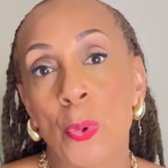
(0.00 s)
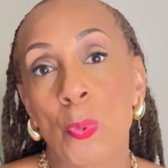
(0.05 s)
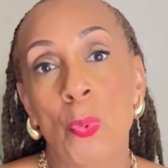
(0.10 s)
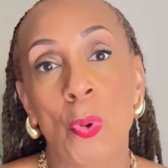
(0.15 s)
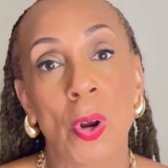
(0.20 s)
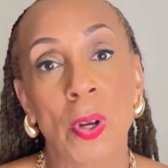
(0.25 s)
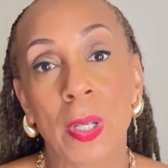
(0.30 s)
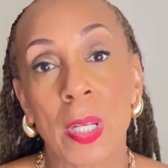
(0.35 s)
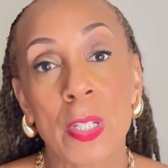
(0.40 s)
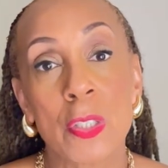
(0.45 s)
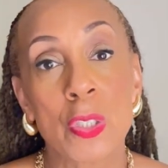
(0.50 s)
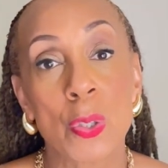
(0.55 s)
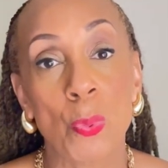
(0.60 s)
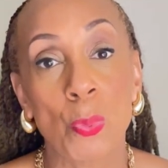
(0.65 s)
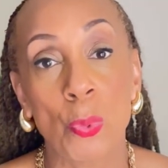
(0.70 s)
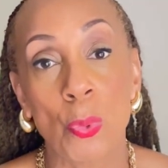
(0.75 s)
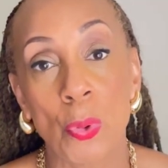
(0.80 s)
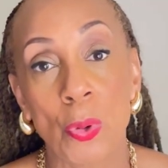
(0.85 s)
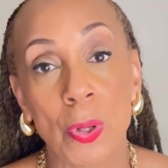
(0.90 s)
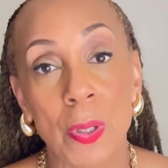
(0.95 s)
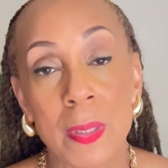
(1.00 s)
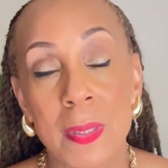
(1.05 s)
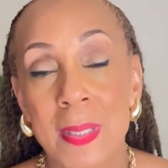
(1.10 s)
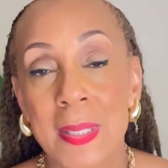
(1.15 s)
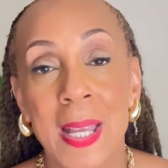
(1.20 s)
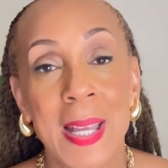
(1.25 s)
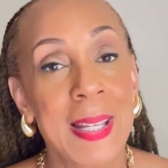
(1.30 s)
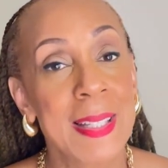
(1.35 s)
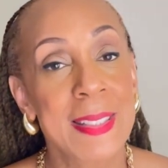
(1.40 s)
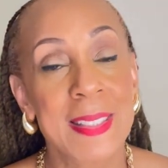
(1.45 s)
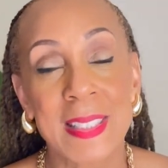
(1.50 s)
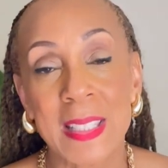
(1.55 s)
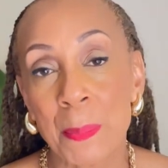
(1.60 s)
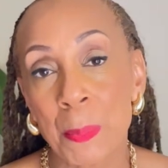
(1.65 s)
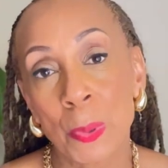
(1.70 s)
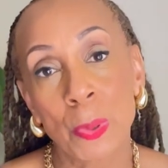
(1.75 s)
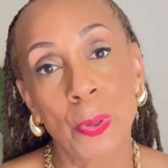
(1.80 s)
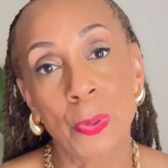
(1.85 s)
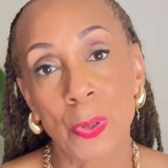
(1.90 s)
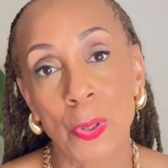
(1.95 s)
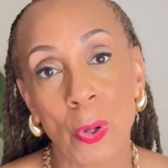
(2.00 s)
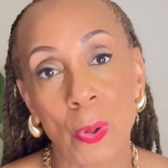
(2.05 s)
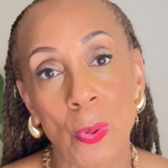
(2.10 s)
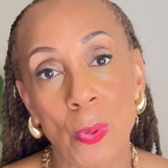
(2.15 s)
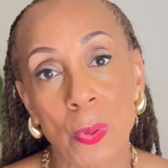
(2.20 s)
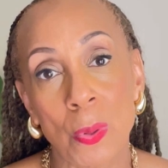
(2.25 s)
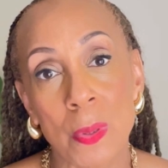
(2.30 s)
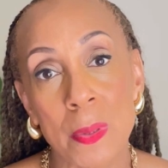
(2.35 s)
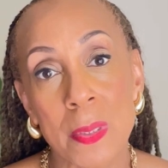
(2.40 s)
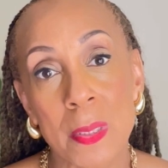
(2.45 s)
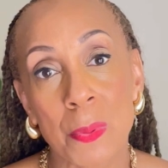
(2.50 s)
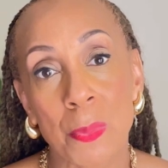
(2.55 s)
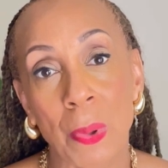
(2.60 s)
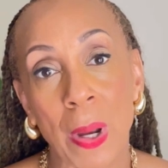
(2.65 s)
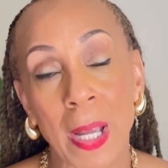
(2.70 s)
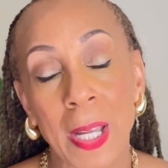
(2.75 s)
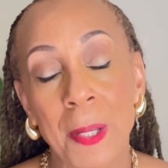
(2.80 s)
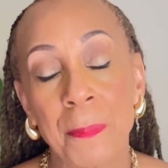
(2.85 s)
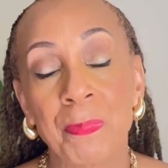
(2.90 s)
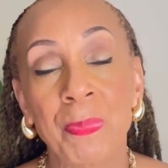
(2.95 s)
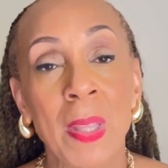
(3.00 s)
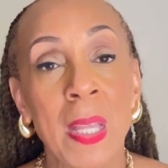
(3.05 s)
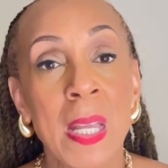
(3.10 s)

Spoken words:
working towards similar goals, right?